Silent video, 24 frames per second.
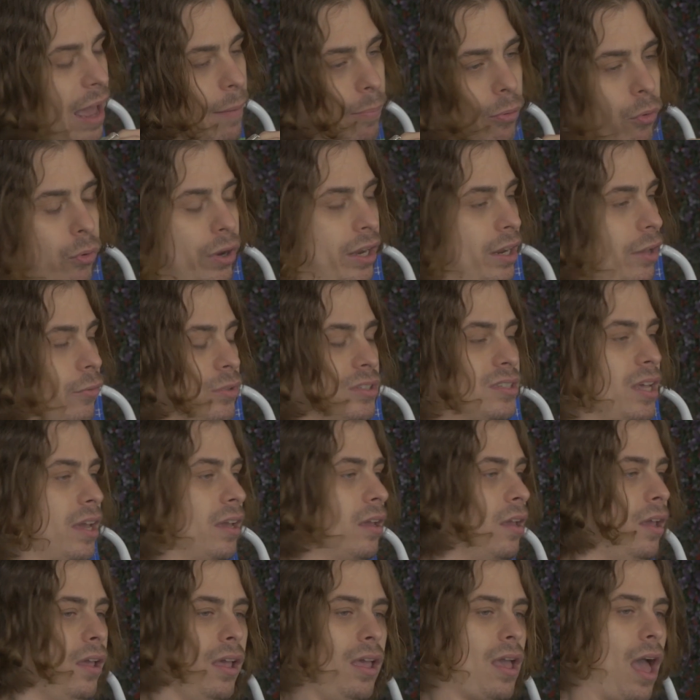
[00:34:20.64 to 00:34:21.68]
that point, it was
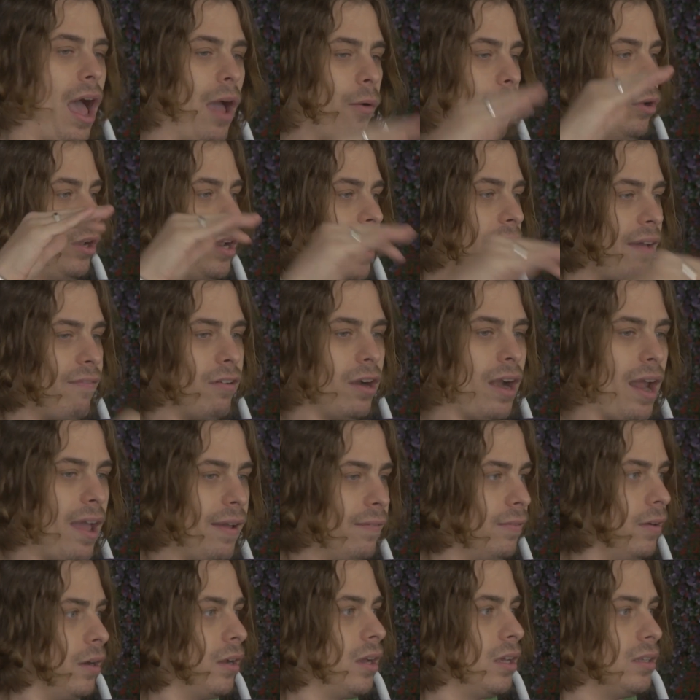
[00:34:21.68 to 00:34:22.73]
like, I will never
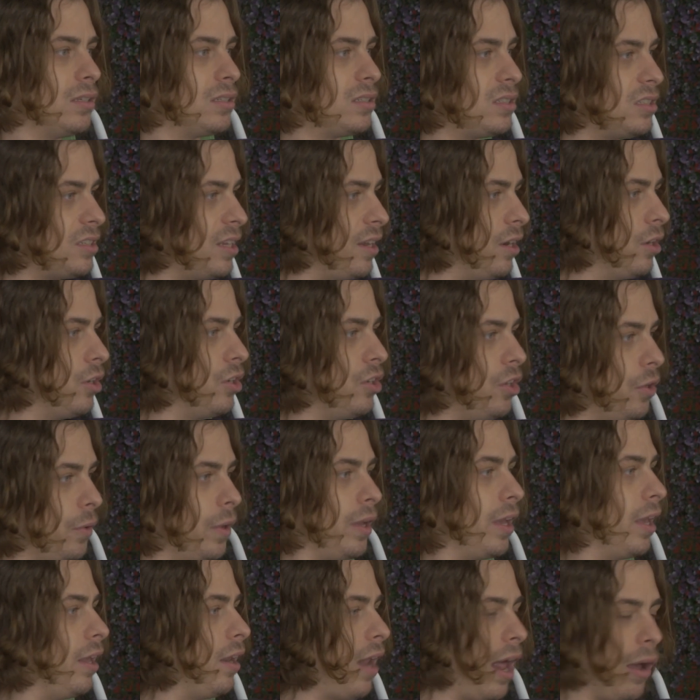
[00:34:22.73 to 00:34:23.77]
ever consider
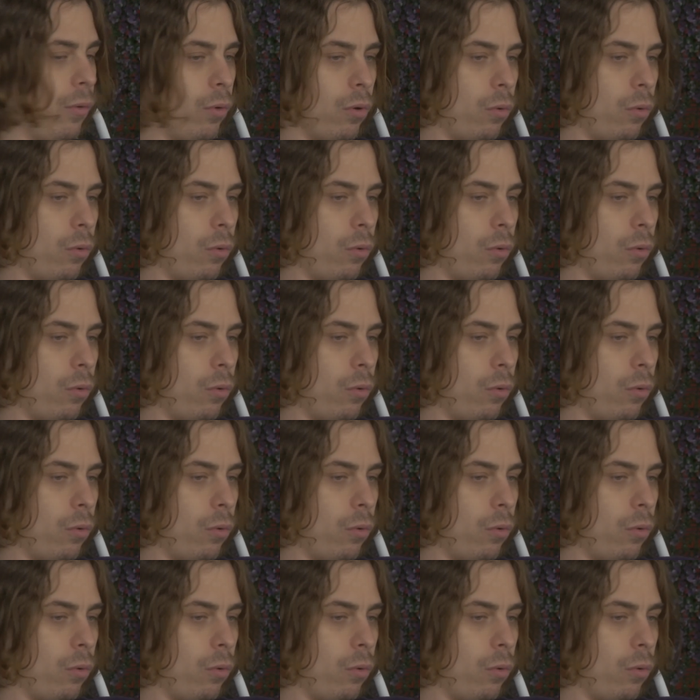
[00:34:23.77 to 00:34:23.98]
doing it. I